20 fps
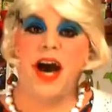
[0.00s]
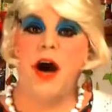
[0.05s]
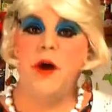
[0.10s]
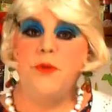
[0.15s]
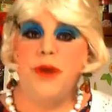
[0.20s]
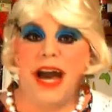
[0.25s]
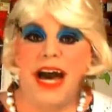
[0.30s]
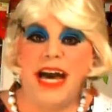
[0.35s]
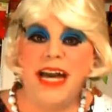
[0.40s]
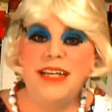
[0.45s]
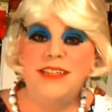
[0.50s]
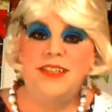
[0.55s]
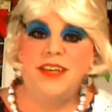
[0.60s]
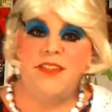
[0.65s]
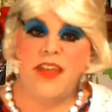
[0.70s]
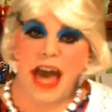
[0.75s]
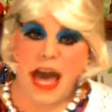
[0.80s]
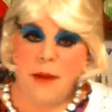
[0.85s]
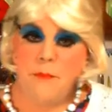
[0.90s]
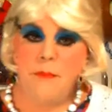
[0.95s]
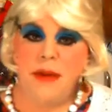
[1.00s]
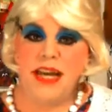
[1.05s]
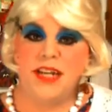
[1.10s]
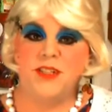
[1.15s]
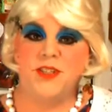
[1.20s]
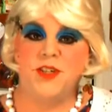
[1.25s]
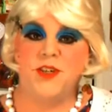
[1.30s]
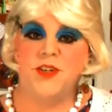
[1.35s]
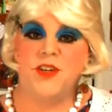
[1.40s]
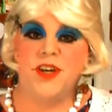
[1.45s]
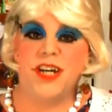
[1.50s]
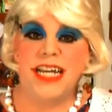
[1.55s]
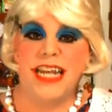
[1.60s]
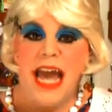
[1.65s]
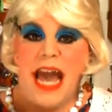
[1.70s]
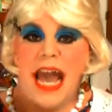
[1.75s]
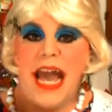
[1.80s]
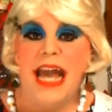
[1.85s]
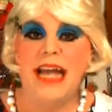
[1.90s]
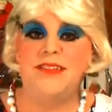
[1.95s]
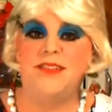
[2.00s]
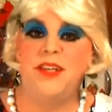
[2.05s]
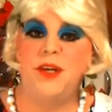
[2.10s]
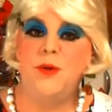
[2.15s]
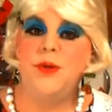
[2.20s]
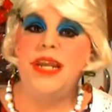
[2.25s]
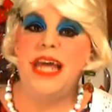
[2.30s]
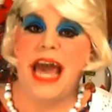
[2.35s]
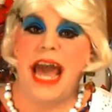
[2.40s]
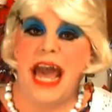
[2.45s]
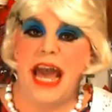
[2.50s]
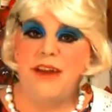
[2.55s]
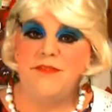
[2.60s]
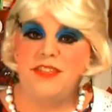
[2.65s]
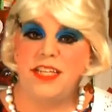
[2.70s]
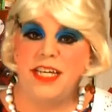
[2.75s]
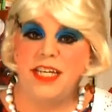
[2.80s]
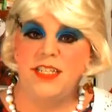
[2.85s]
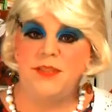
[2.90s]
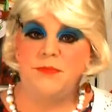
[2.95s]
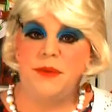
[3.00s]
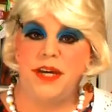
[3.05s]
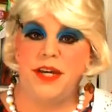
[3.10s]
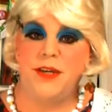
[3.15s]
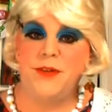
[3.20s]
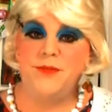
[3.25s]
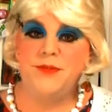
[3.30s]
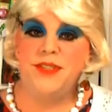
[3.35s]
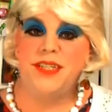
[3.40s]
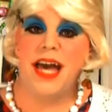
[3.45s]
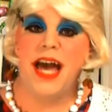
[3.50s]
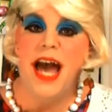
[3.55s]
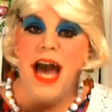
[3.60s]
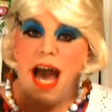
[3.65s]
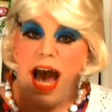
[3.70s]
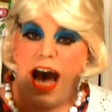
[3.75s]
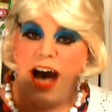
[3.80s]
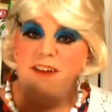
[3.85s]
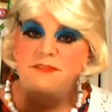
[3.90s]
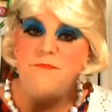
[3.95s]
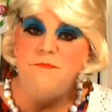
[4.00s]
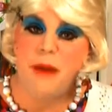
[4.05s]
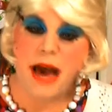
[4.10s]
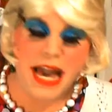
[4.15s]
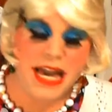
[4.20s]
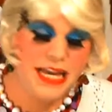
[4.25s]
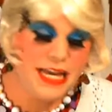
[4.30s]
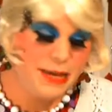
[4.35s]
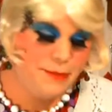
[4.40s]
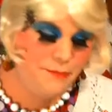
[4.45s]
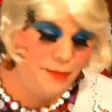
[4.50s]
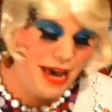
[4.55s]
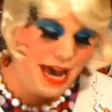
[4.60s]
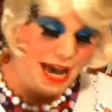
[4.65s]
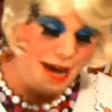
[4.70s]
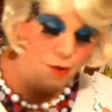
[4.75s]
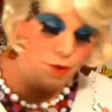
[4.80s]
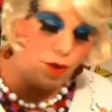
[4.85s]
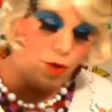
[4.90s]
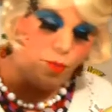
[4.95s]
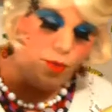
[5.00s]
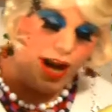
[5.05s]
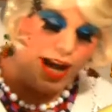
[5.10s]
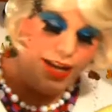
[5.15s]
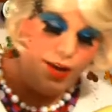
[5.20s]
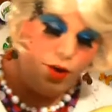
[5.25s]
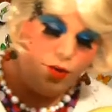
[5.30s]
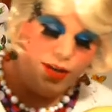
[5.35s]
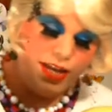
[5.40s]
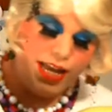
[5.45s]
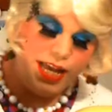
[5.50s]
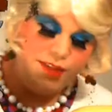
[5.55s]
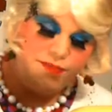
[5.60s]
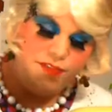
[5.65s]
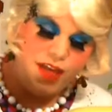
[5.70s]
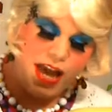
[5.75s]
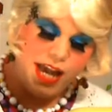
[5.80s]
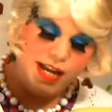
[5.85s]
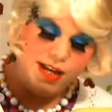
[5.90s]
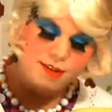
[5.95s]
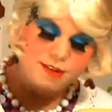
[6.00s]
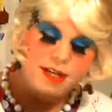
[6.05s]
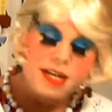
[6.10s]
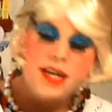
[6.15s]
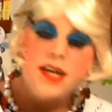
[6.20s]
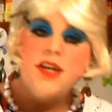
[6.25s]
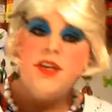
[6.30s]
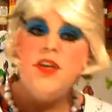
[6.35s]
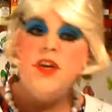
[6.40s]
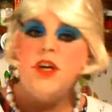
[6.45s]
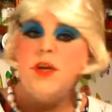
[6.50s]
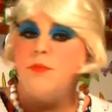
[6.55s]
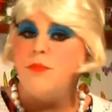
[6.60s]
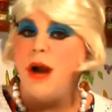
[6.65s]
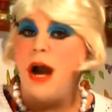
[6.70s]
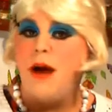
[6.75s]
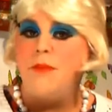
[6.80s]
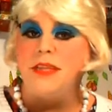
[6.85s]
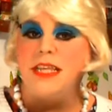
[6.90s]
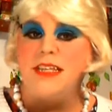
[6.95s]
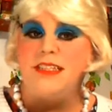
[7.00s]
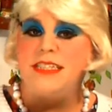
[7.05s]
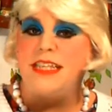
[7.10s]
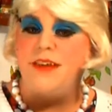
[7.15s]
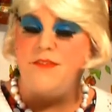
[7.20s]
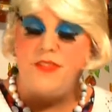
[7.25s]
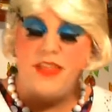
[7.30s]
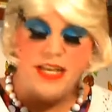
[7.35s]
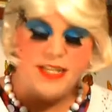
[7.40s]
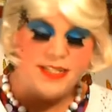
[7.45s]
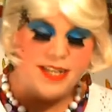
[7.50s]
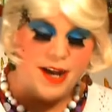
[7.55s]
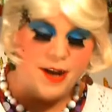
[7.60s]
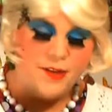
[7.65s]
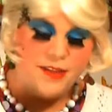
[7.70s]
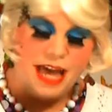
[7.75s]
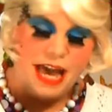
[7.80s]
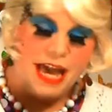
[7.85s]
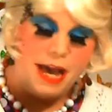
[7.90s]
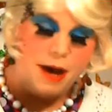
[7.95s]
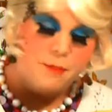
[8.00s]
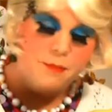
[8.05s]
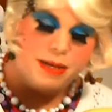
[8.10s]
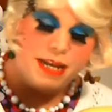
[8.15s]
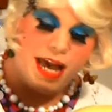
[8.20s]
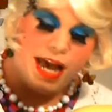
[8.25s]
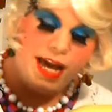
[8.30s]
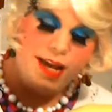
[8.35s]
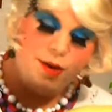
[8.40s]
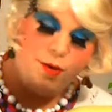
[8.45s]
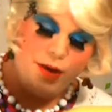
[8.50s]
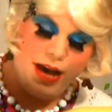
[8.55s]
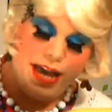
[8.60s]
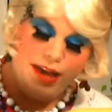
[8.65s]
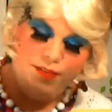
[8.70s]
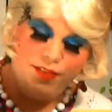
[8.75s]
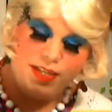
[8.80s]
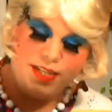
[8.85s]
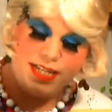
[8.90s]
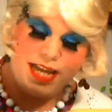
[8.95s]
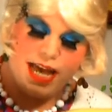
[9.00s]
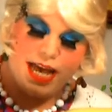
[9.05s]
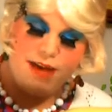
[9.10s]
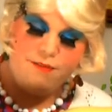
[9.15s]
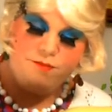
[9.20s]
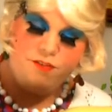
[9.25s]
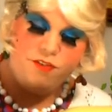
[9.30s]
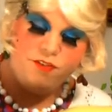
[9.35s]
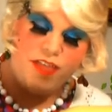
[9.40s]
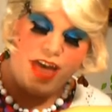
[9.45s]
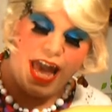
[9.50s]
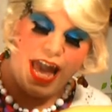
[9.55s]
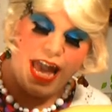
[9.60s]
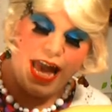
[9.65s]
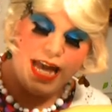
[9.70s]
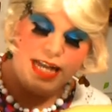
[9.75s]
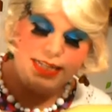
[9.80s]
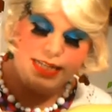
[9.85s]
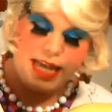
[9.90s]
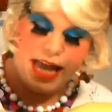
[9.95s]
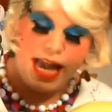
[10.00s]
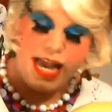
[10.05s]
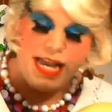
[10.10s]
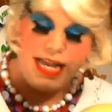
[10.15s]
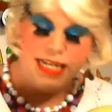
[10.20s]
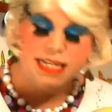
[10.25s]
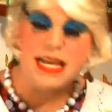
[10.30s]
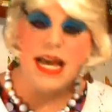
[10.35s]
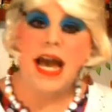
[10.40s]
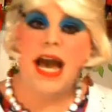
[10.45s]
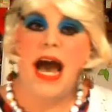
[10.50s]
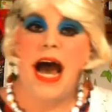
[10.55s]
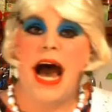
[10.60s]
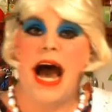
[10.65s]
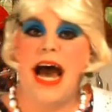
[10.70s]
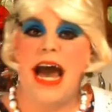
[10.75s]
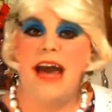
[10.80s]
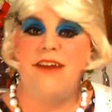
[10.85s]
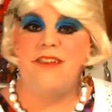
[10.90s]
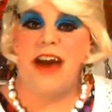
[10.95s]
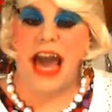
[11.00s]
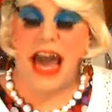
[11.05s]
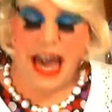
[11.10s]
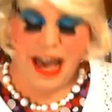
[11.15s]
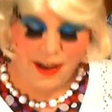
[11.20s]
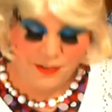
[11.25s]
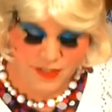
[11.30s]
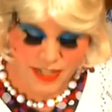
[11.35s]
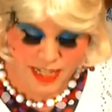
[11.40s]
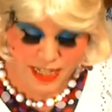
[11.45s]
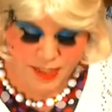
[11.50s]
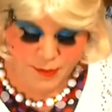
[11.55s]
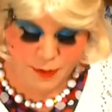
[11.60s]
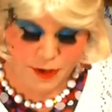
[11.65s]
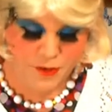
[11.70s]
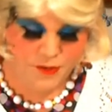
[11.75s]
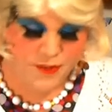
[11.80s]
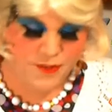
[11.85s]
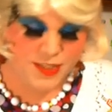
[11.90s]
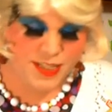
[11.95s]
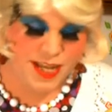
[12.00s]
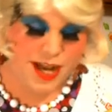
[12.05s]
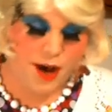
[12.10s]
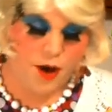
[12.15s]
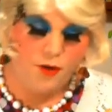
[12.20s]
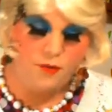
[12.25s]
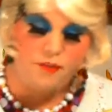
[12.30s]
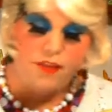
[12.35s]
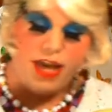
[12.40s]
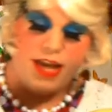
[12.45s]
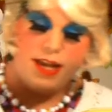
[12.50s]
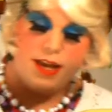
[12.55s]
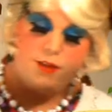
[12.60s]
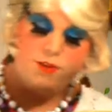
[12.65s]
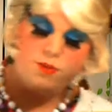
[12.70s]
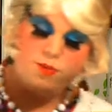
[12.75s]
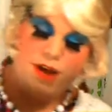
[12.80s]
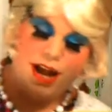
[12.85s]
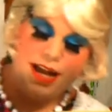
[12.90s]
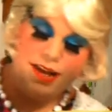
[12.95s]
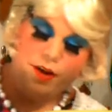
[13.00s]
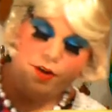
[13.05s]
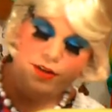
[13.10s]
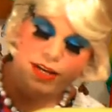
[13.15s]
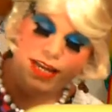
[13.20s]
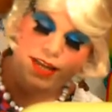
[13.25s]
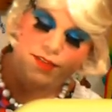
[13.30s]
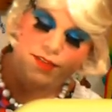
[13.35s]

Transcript: Okay, to that mixture, you're gonna add two and a half teaspoons of baking powder right on in there. You could probably sift this all out, but I don't have the time for that. And I have a half teaspoon of salt that goes right on